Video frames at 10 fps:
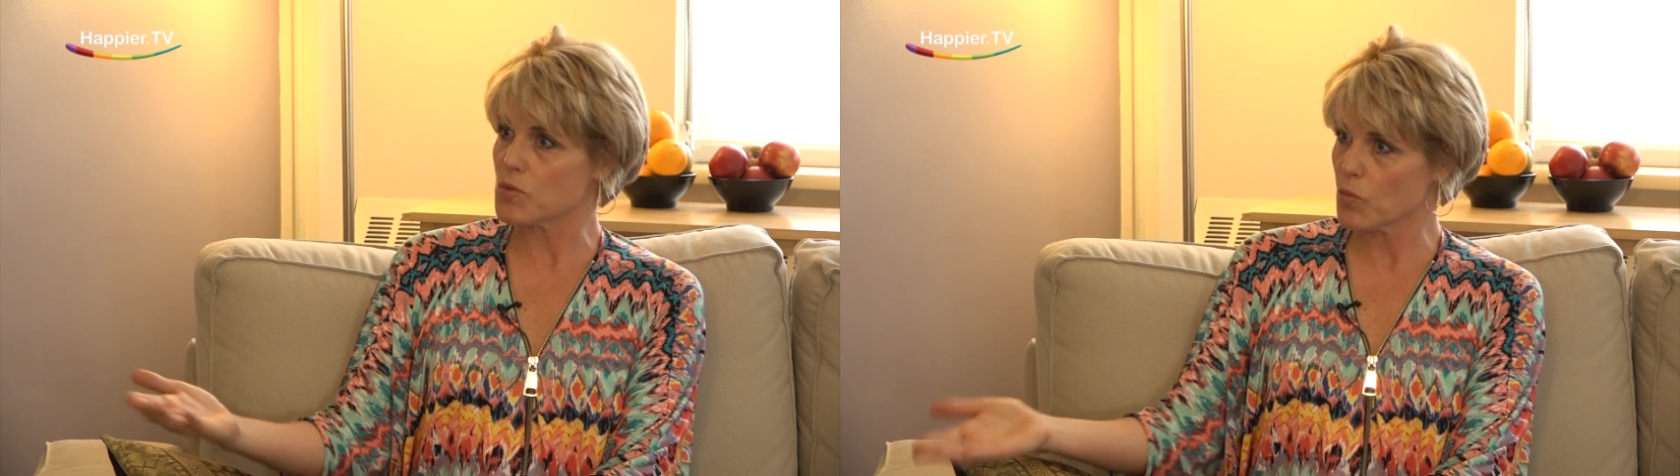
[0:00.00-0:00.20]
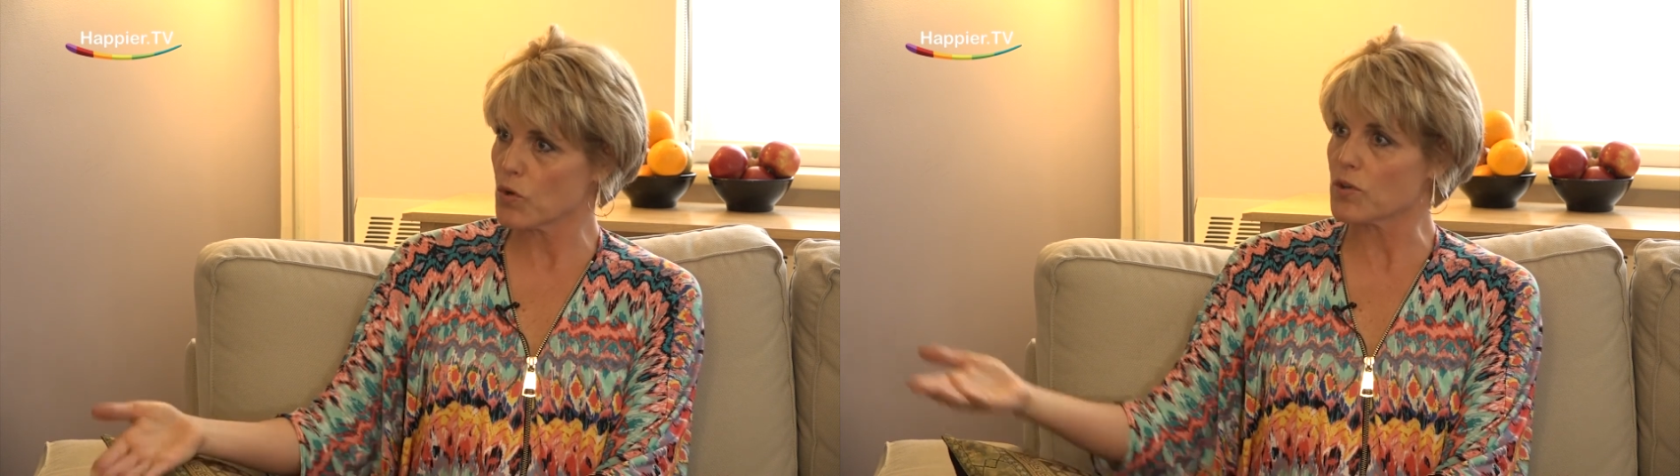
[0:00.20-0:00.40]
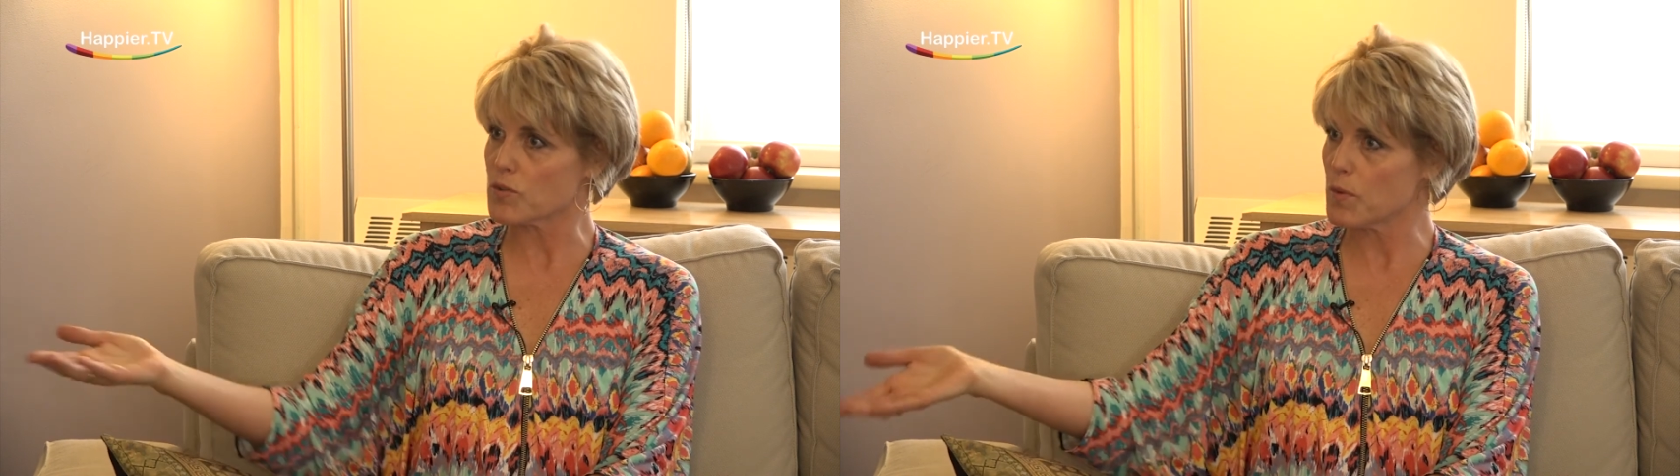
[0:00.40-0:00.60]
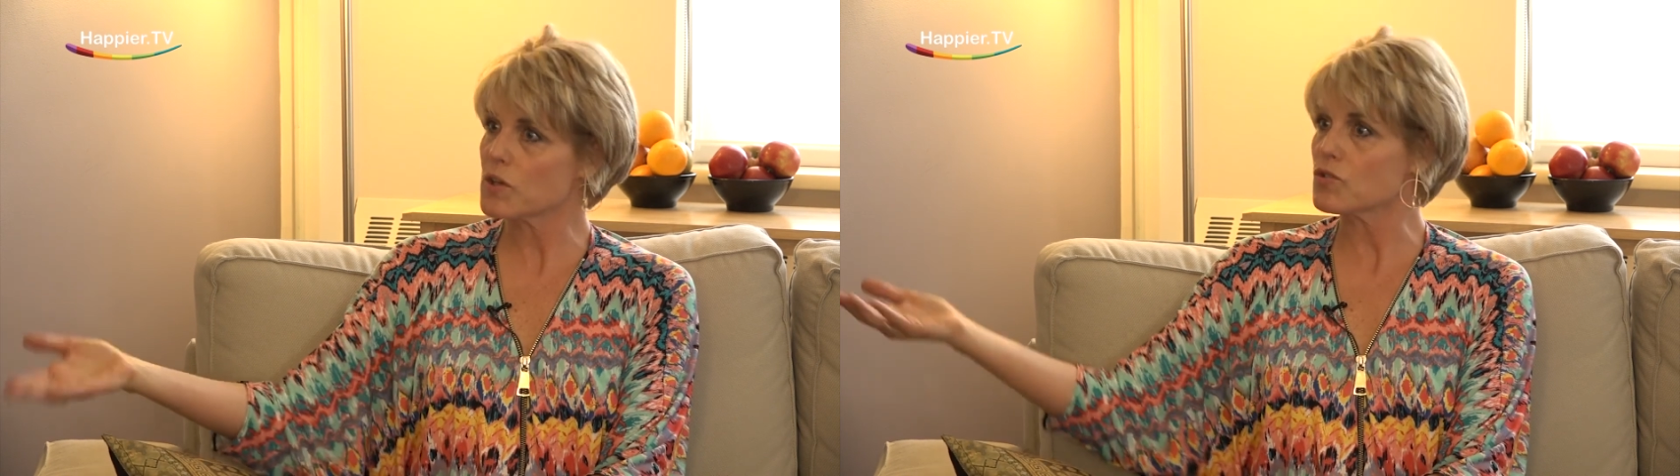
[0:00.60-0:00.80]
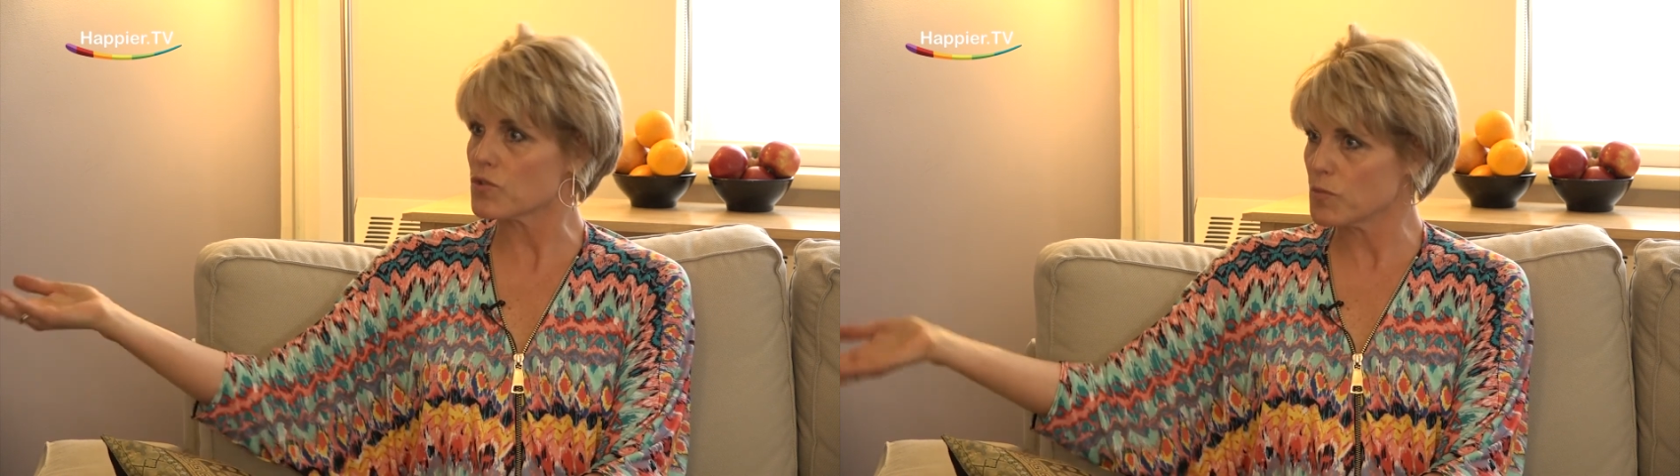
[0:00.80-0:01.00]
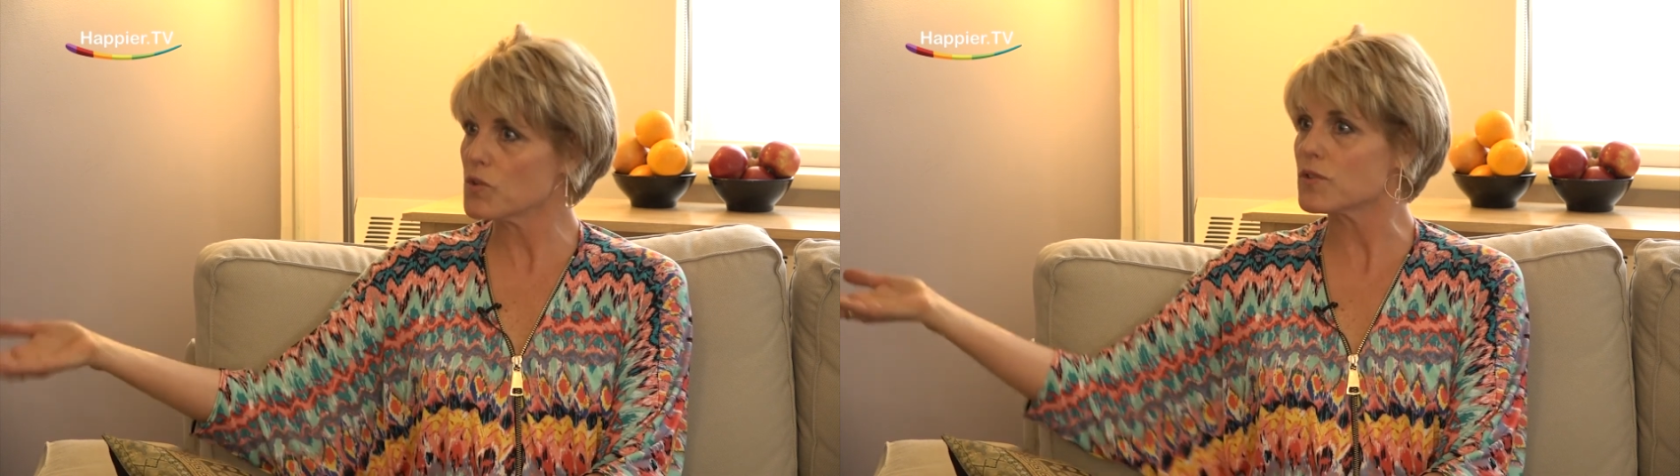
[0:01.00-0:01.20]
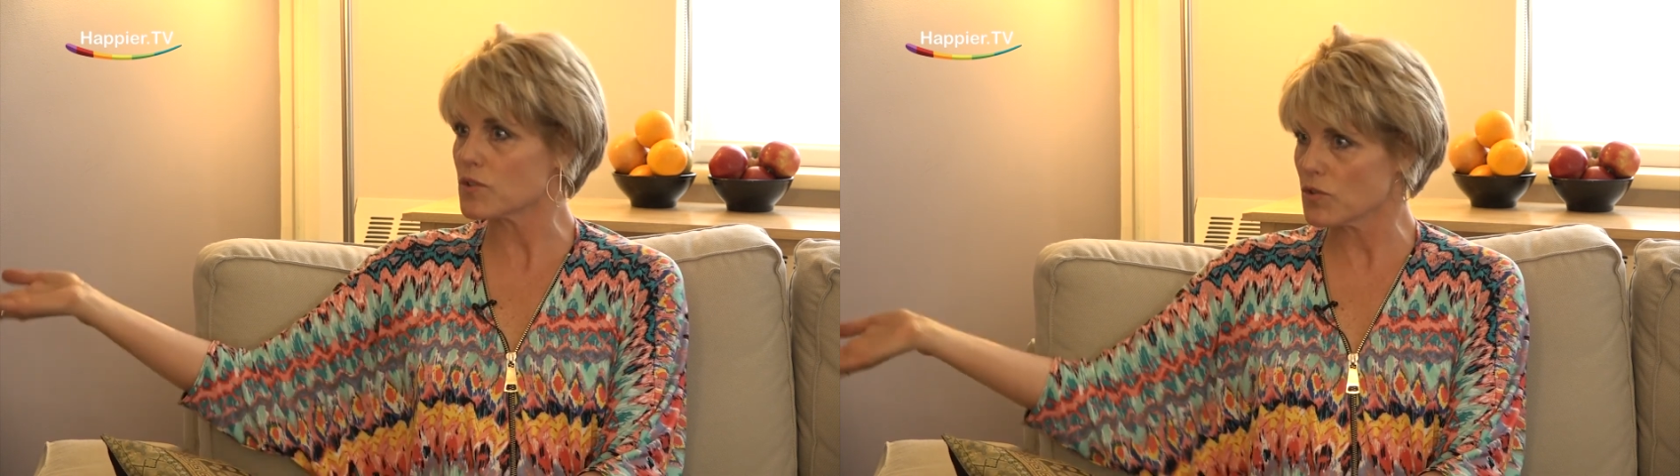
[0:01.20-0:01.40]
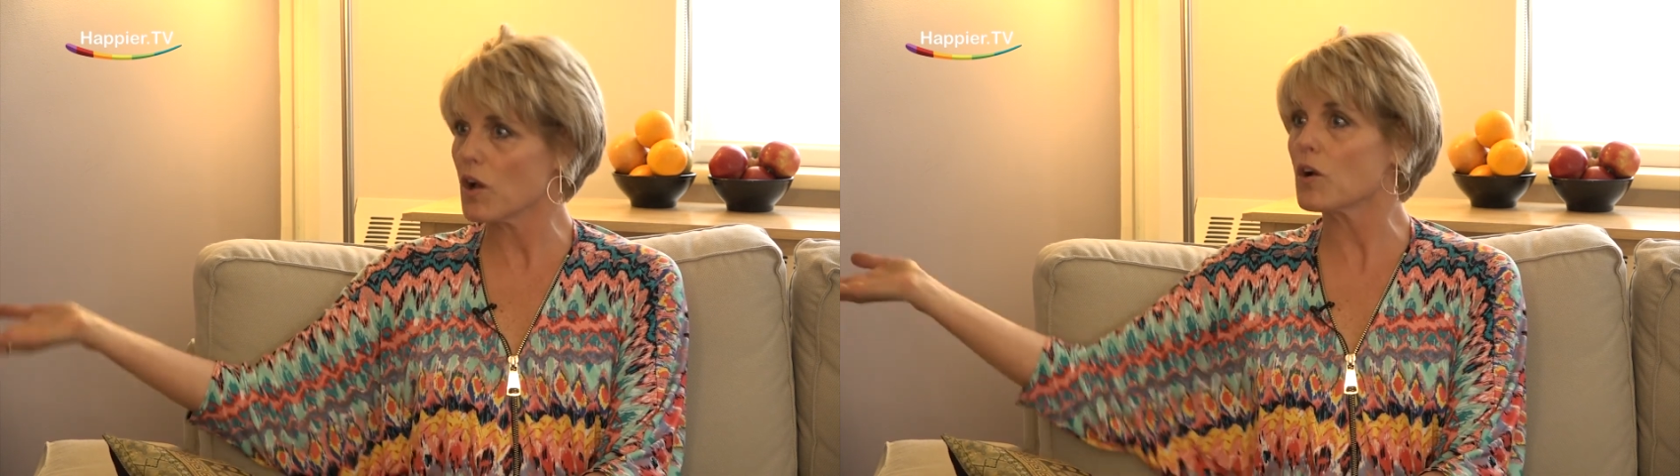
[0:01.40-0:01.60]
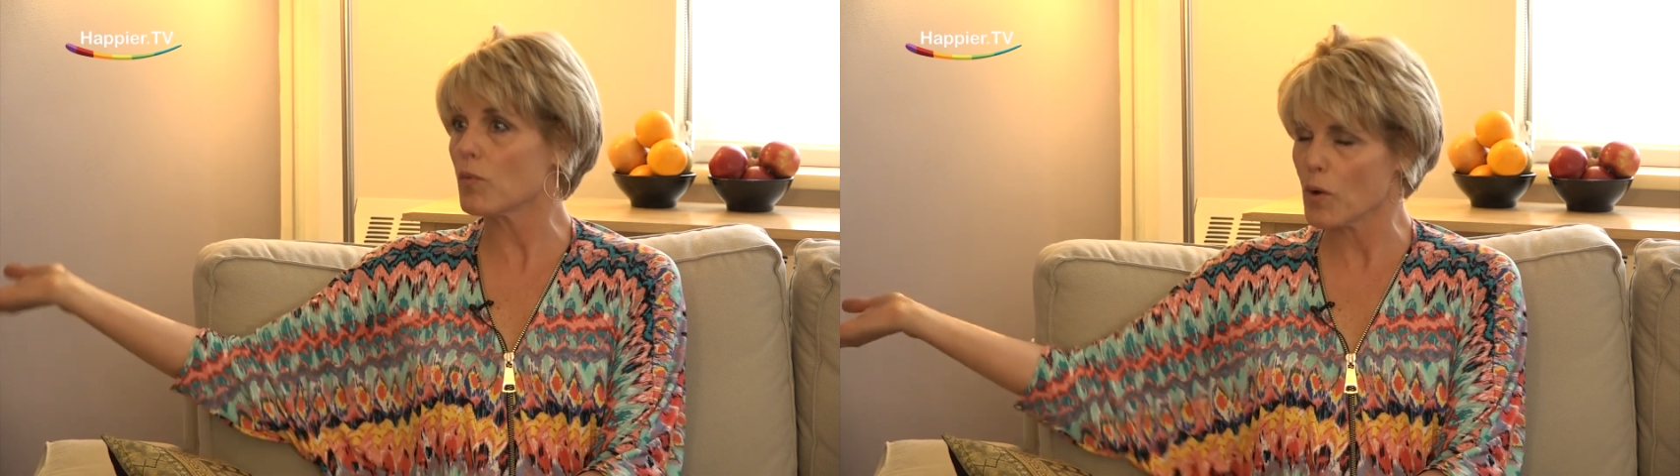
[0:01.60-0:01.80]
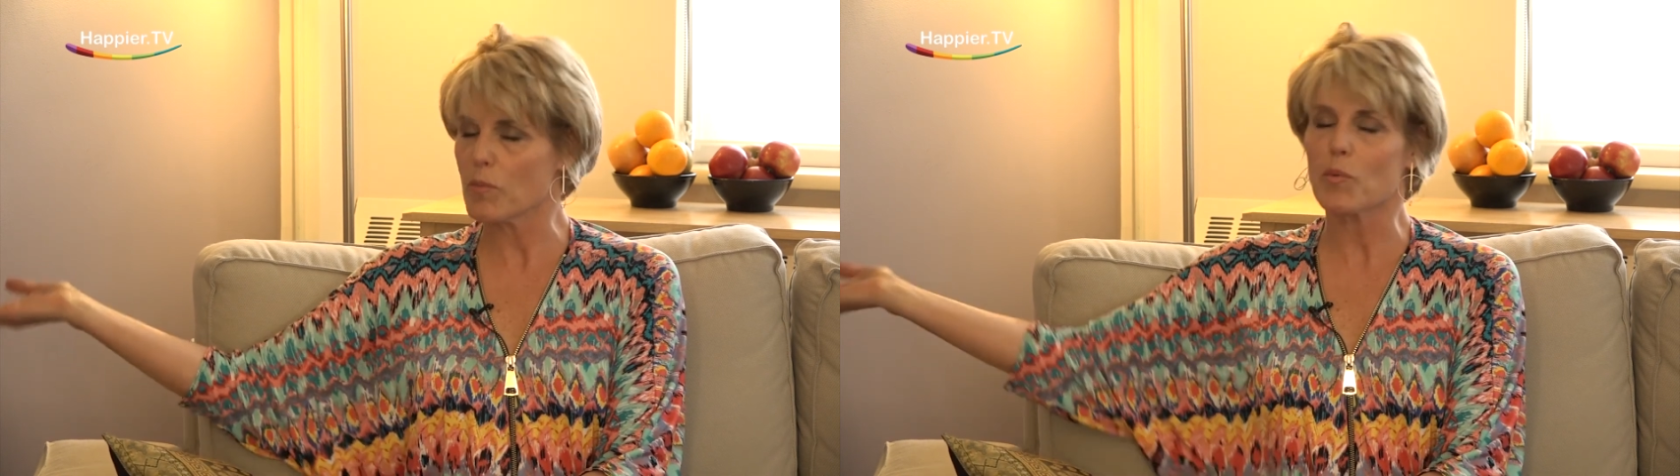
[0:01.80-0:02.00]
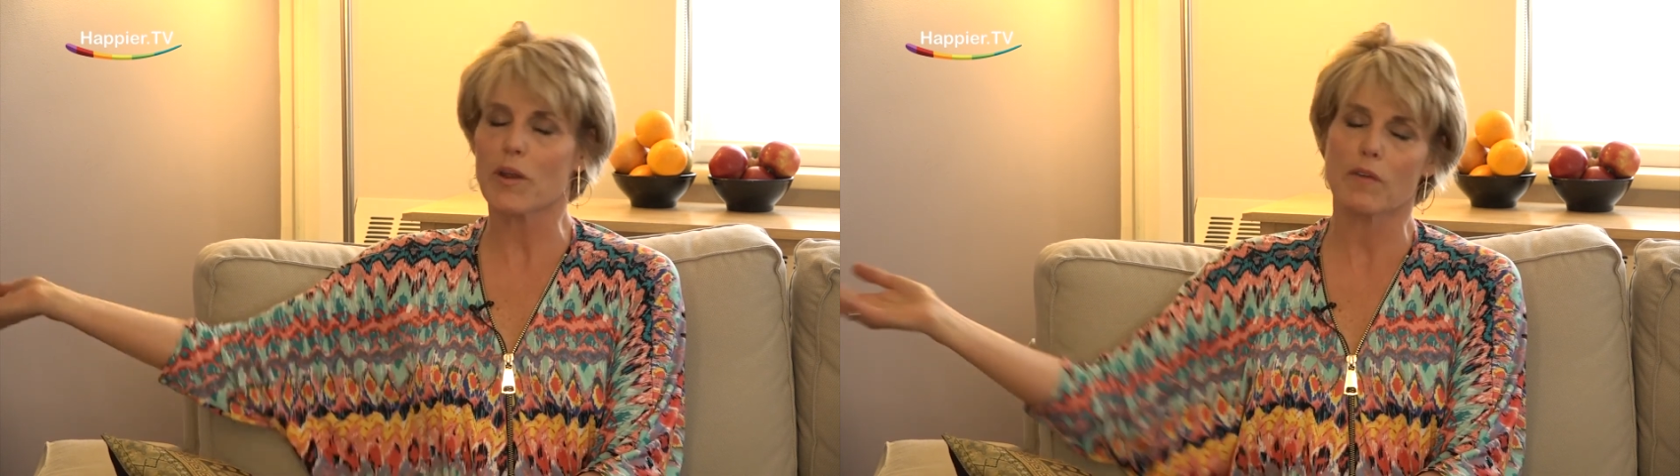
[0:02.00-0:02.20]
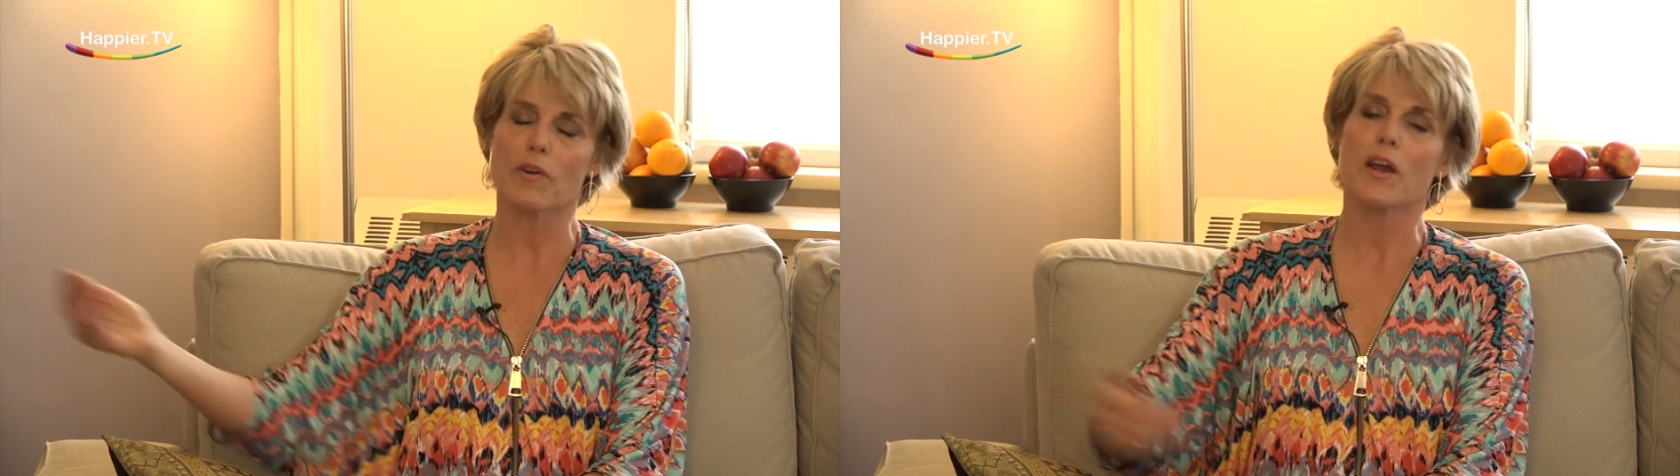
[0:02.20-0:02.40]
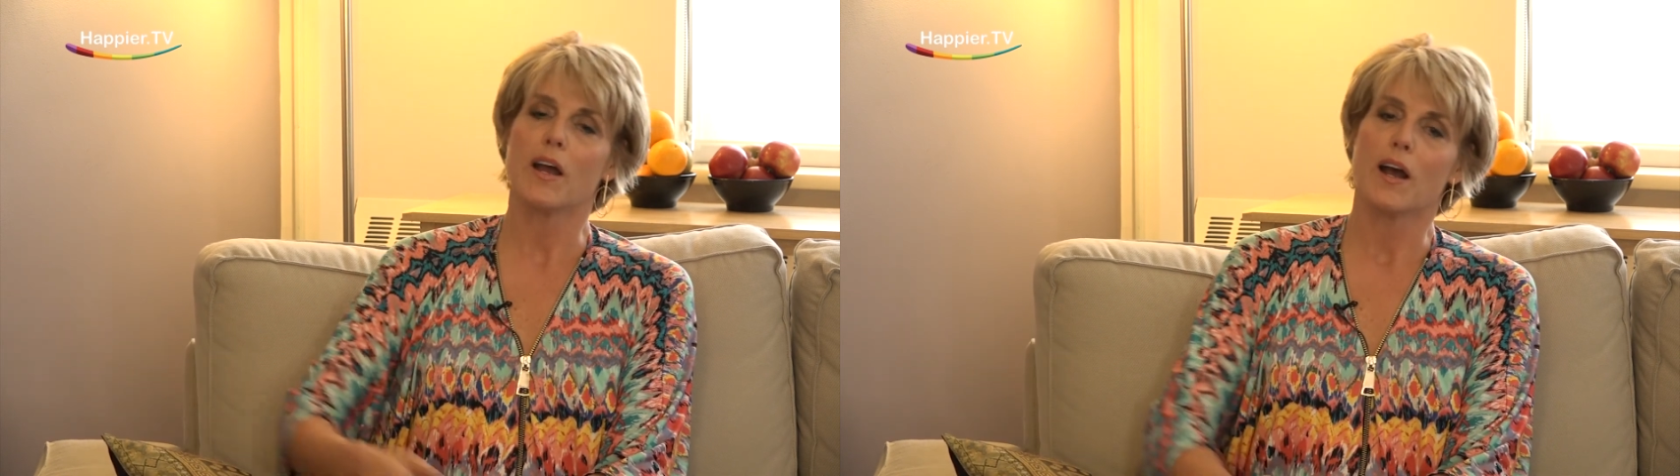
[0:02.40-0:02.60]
words, pictures, music, song, aroma, whatever.